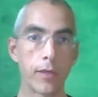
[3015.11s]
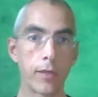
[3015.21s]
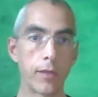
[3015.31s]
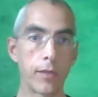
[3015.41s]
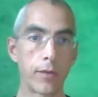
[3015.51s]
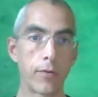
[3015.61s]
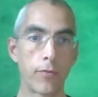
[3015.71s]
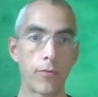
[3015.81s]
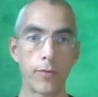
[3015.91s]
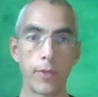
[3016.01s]
go
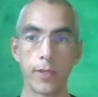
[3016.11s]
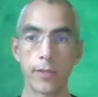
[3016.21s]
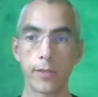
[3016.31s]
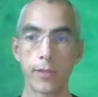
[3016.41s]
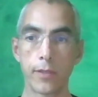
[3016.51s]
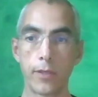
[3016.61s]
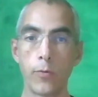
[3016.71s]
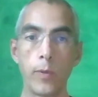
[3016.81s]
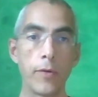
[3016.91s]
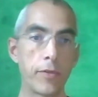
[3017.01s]
through this.
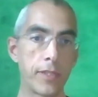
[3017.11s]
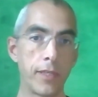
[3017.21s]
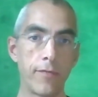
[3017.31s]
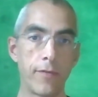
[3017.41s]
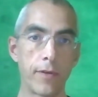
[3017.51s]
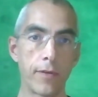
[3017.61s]
You will receive